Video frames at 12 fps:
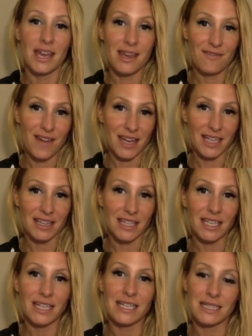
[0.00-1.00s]
If
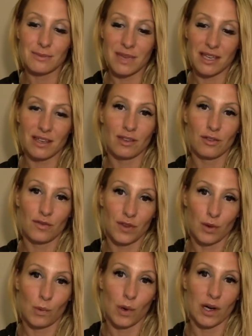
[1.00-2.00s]
anything, it's making you
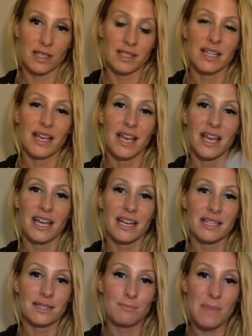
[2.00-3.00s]
feel worse and
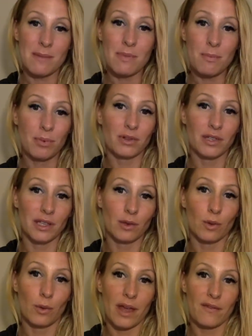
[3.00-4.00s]
it's maybe pulling
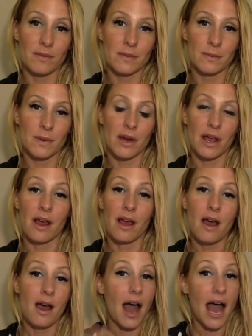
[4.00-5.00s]
you away from spirit.
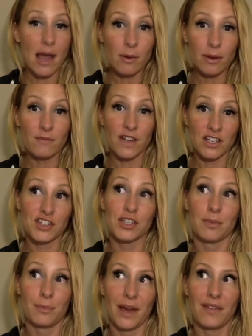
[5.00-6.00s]
I would venture
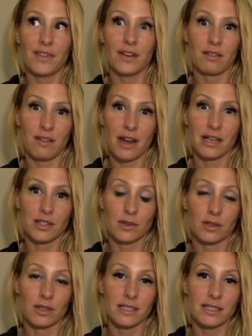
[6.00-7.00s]
to bet that a lot of
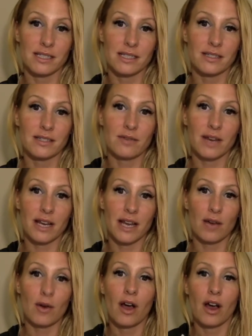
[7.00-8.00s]
Tauruses right
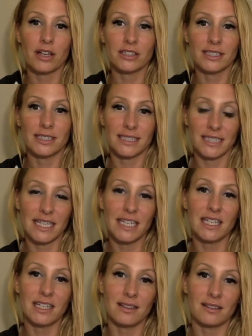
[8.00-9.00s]
now are just
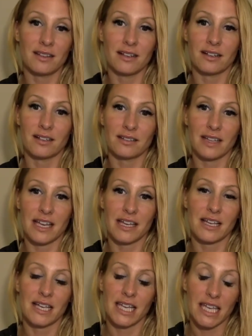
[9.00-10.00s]
sitting in their
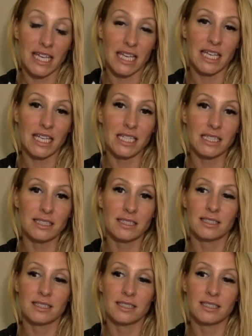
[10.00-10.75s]
like ickiness